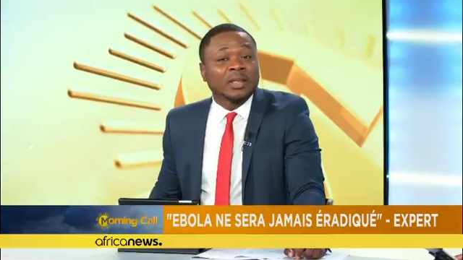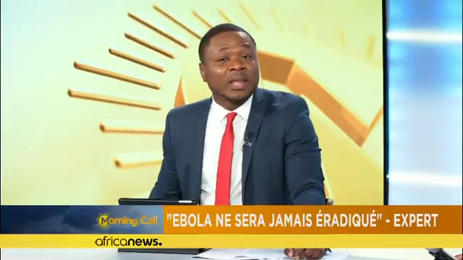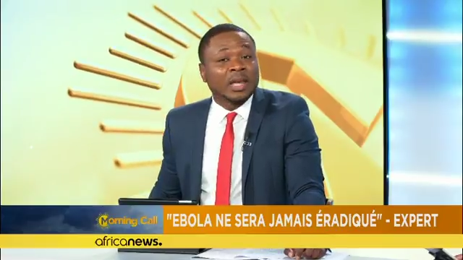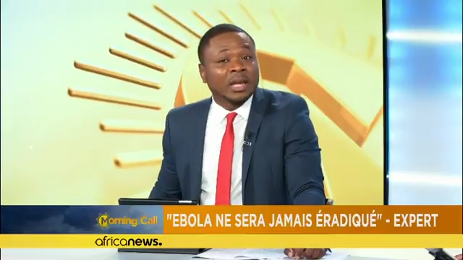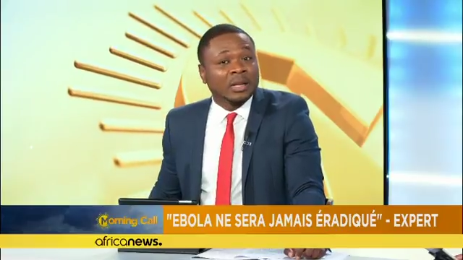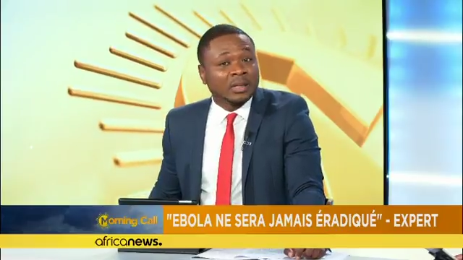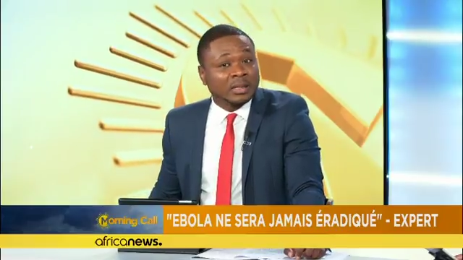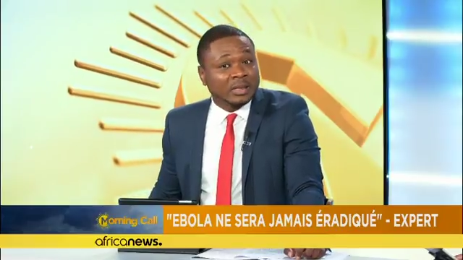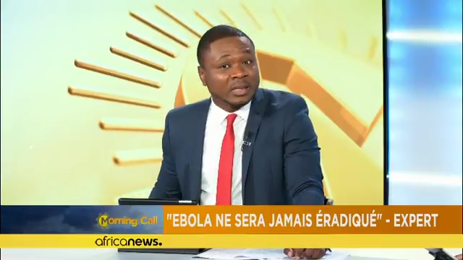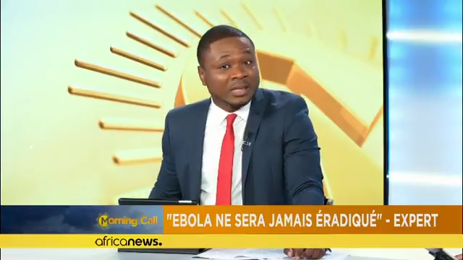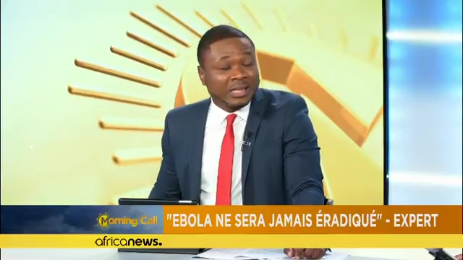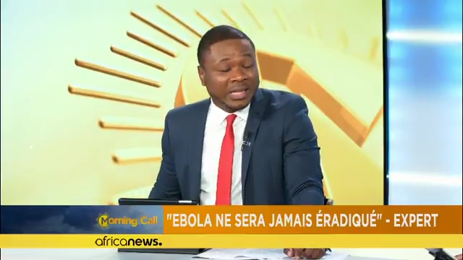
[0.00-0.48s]

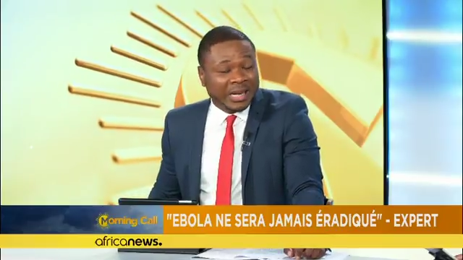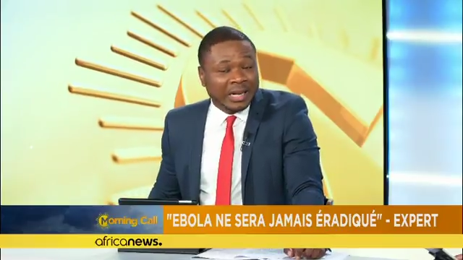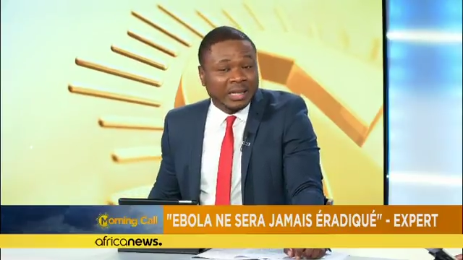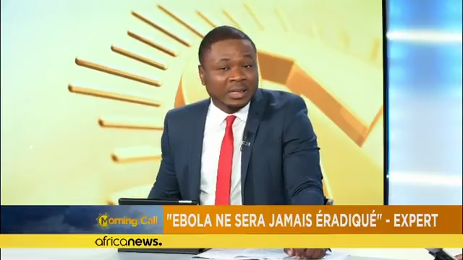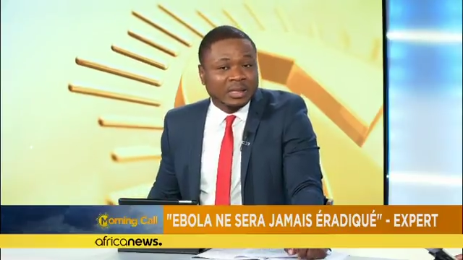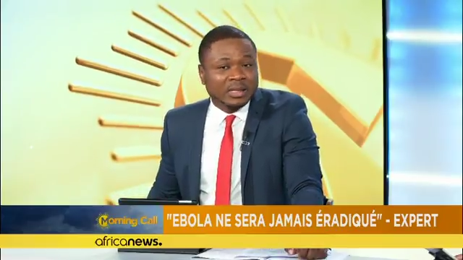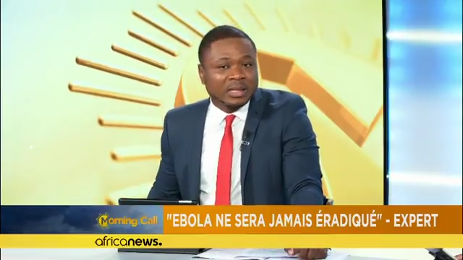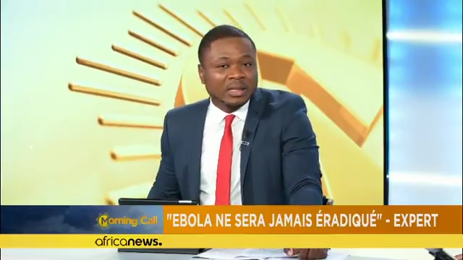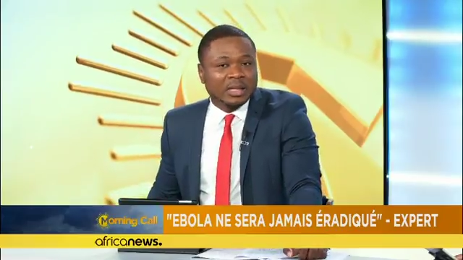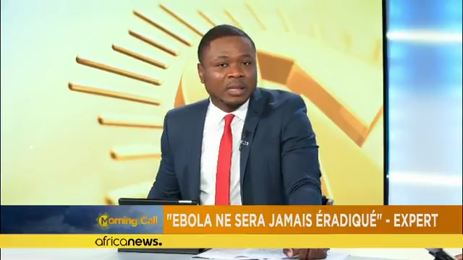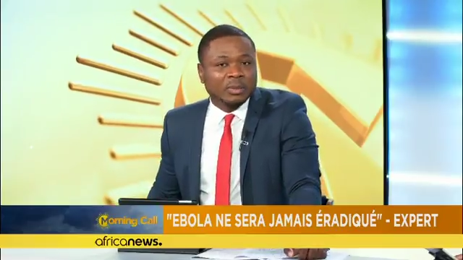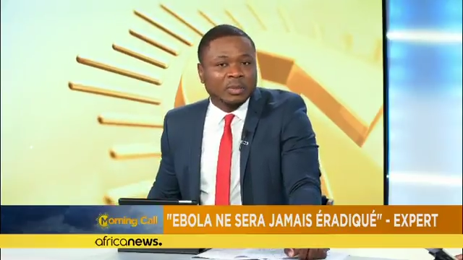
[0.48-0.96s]

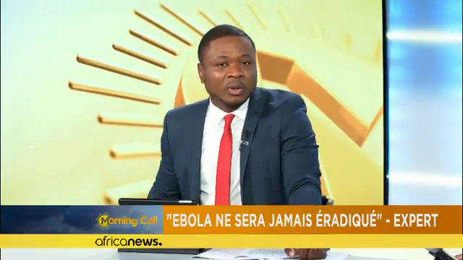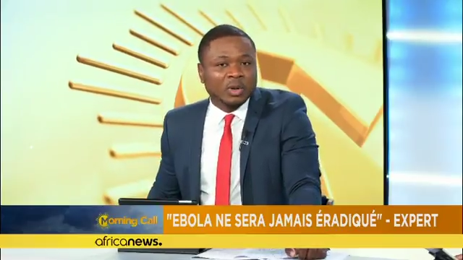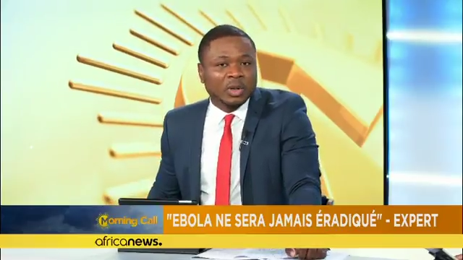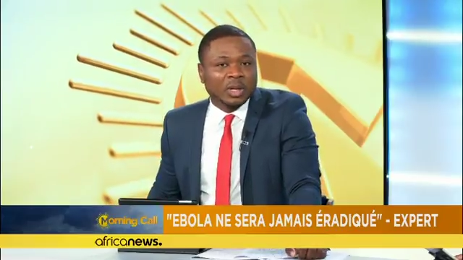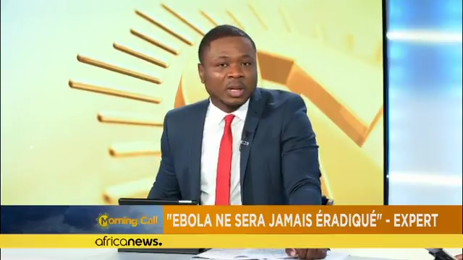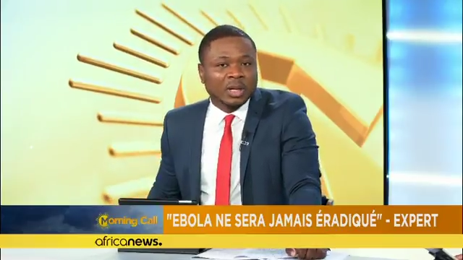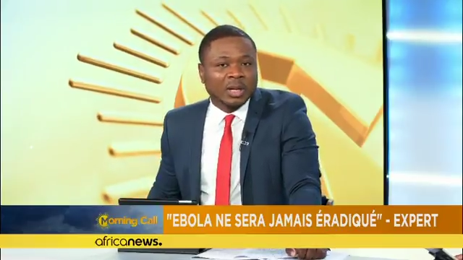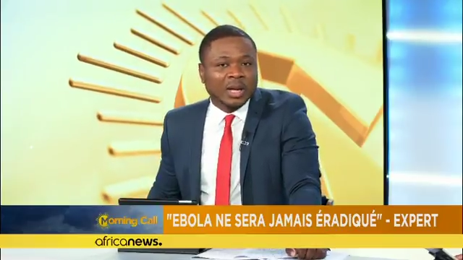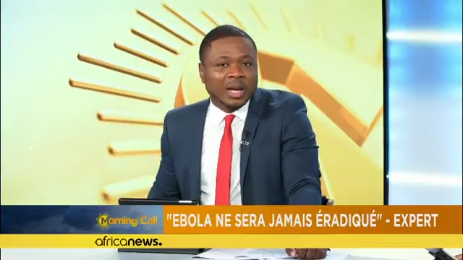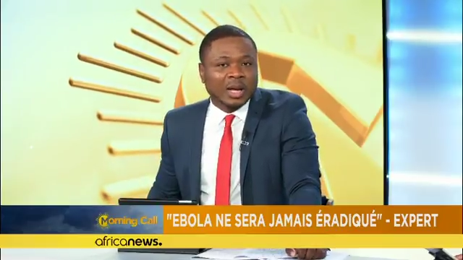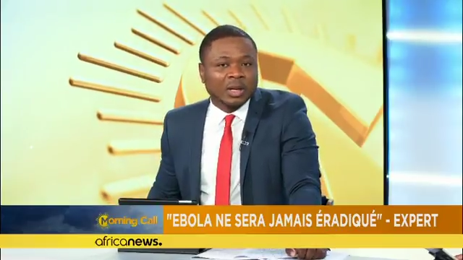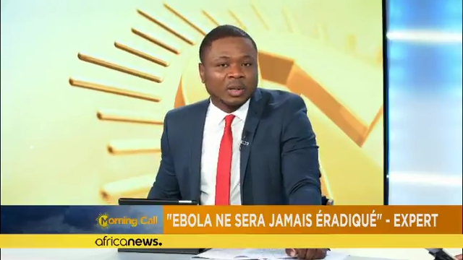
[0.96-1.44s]
10th
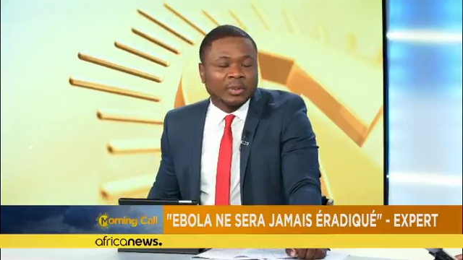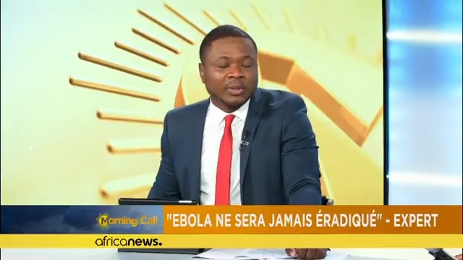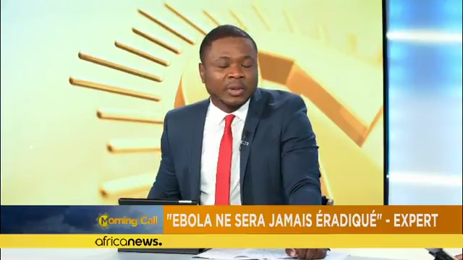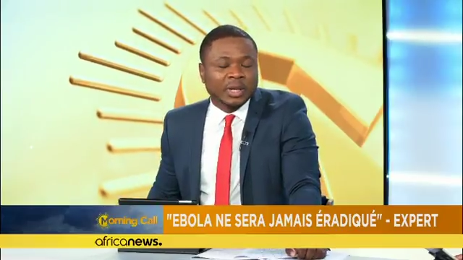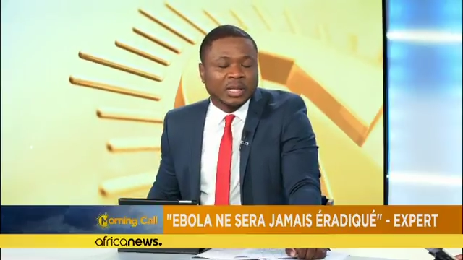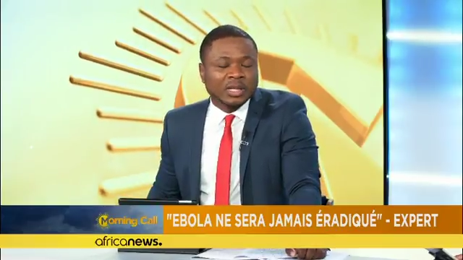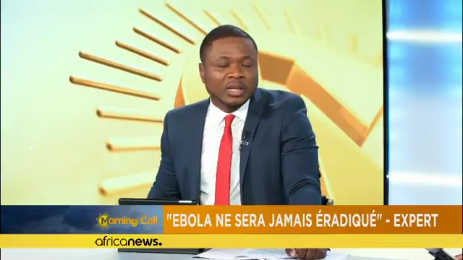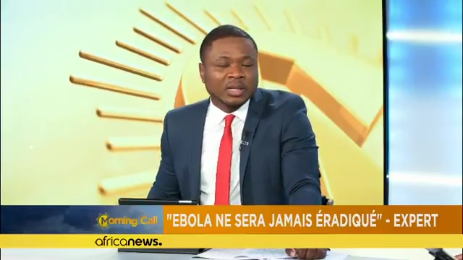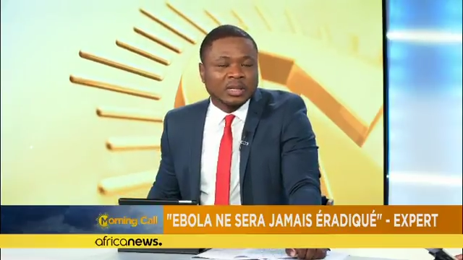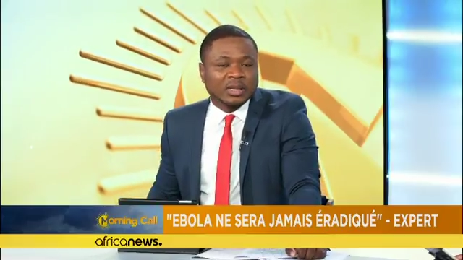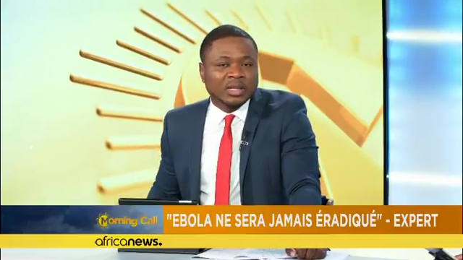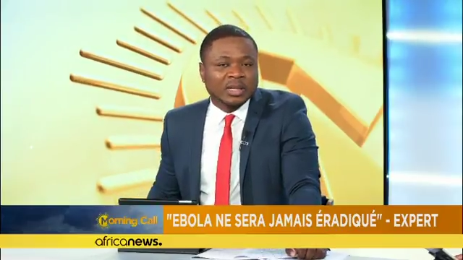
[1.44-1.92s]
Ebola
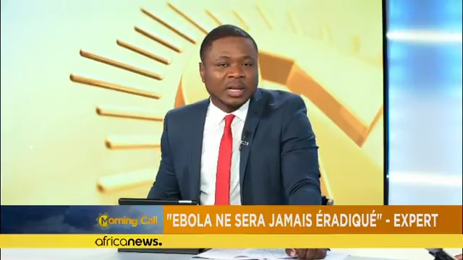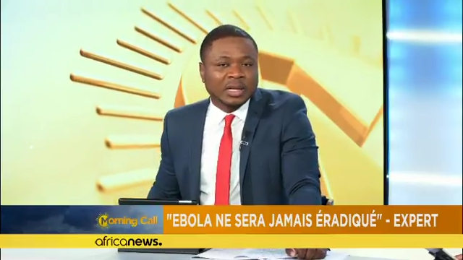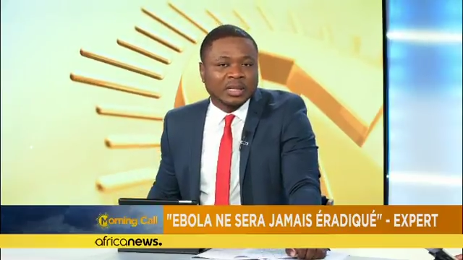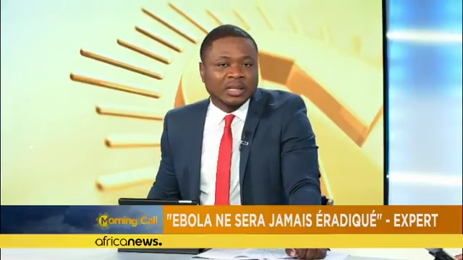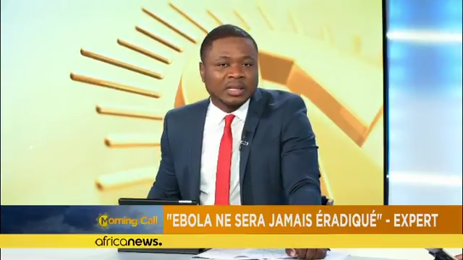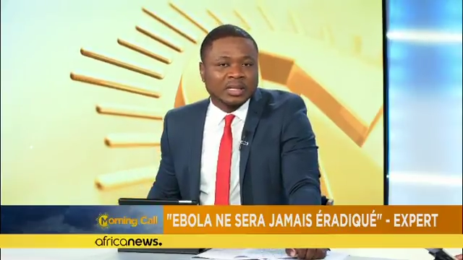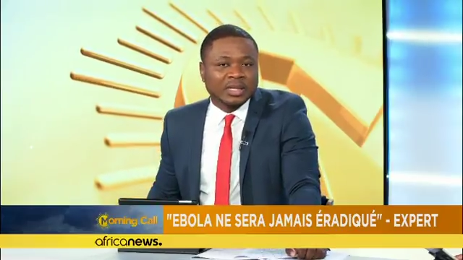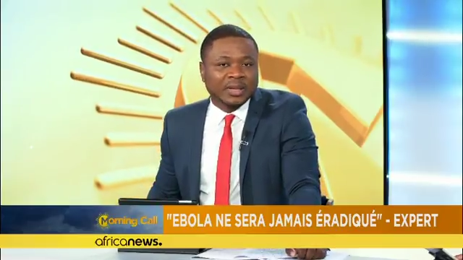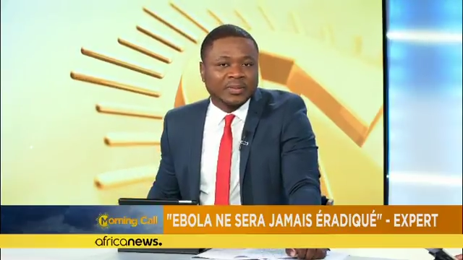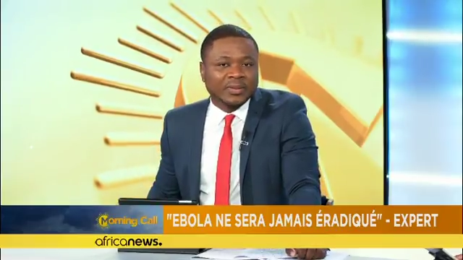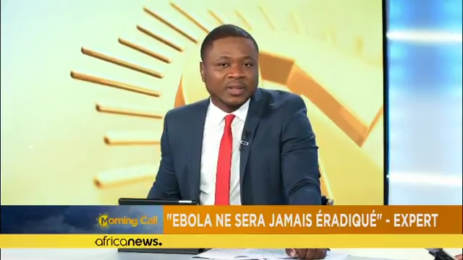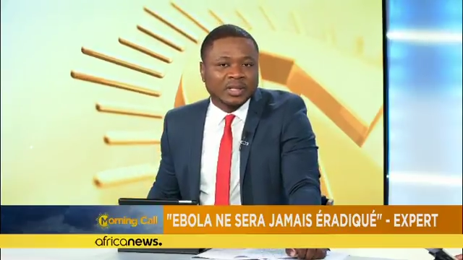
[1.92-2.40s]
outbreak since
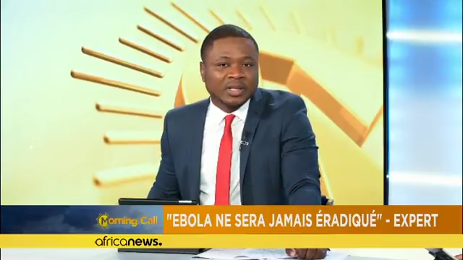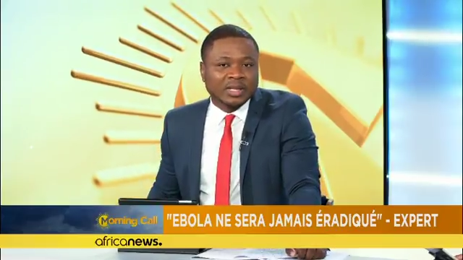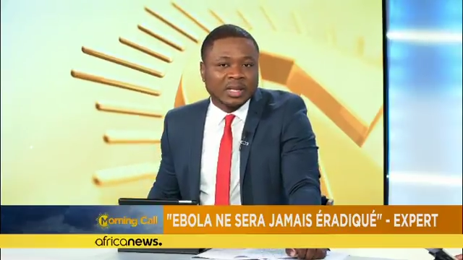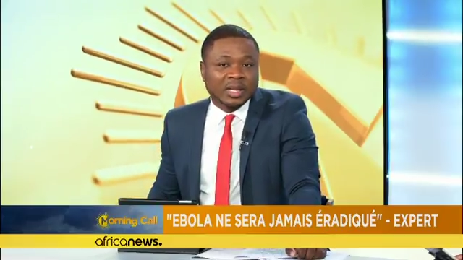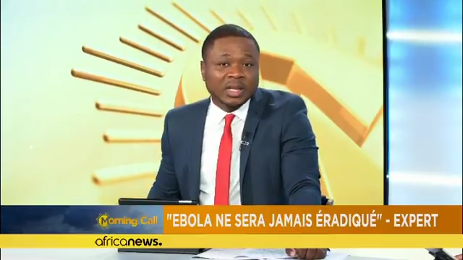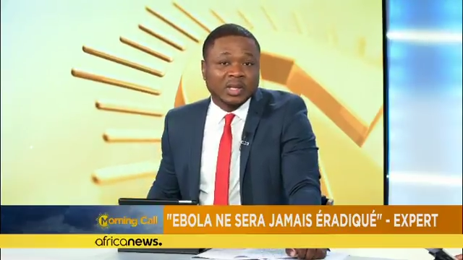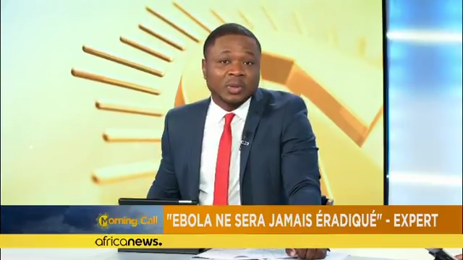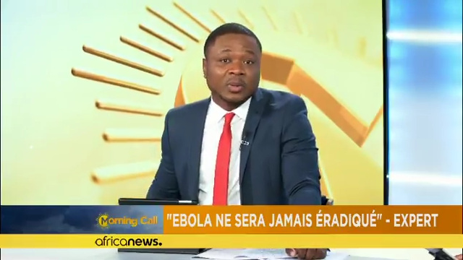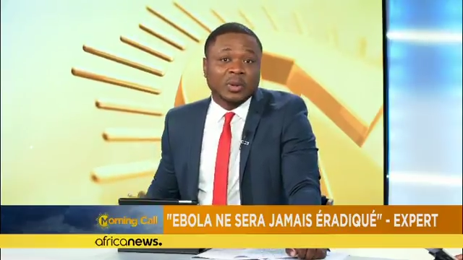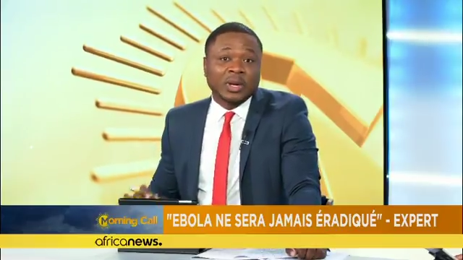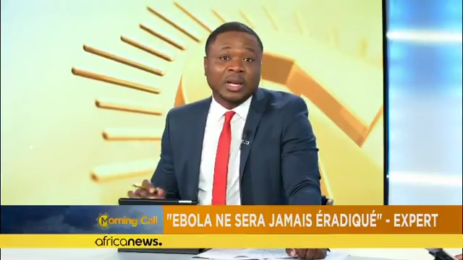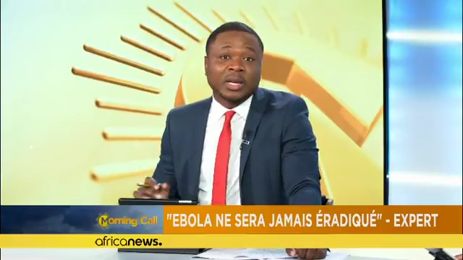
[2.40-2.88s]

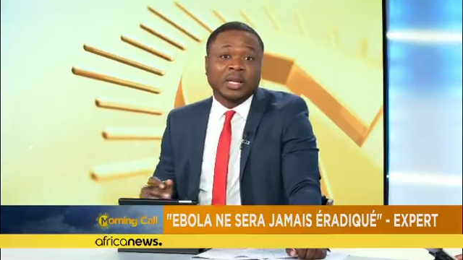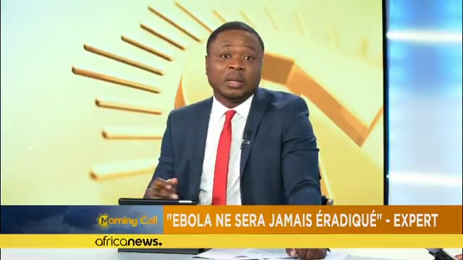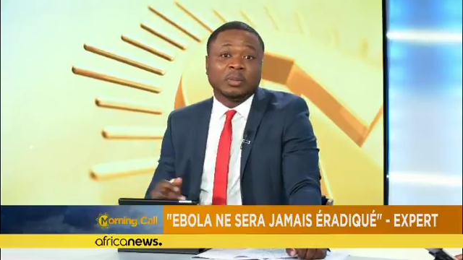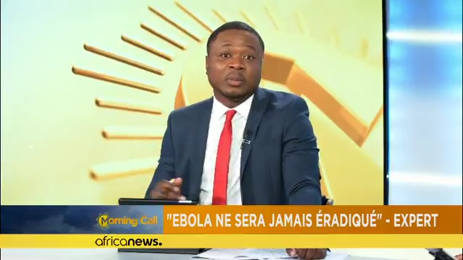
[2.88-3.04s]
1976, when